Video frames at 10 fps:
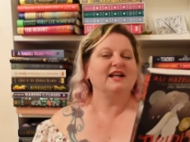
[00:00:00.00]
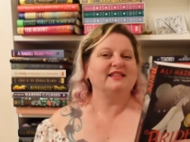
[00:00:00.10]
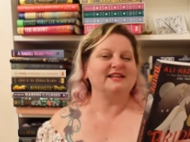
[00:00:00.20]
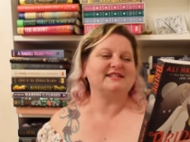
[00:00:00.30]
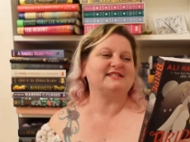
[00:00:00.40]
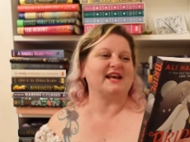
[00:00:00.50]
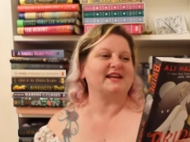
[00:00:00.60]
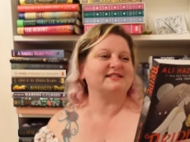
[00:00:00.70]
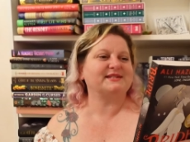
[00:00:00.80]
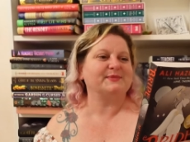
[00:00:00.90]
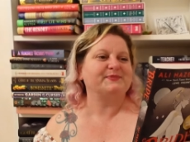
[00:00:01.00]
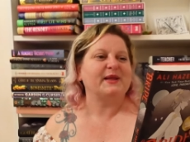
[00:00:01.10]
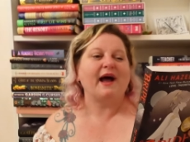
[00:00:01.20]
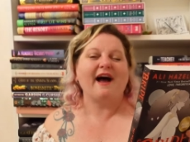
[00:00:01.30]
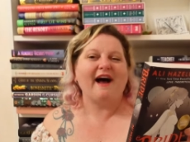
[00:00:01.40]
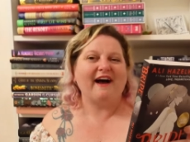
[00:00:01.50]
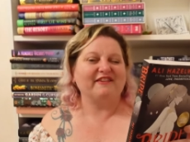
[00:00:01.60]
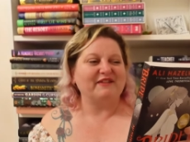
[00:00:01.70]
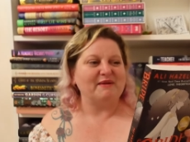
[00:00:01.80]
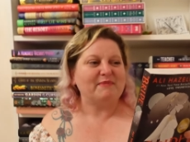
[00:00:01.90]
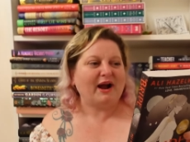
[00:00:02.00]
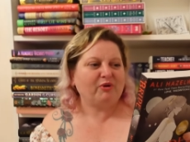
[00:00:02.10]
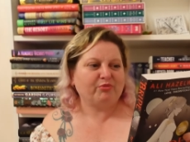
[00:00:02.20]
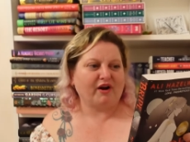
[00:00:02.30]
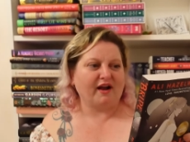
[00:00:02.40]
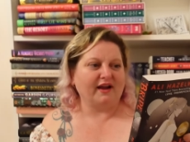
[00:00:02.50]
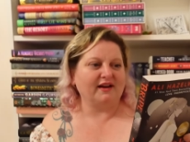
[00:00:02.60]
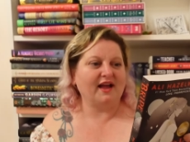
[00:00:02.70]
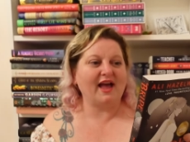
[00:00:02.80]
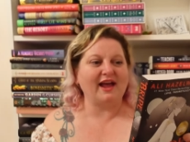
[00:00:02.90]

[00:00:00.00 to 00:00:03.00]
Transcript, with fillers: This says, a vampire bride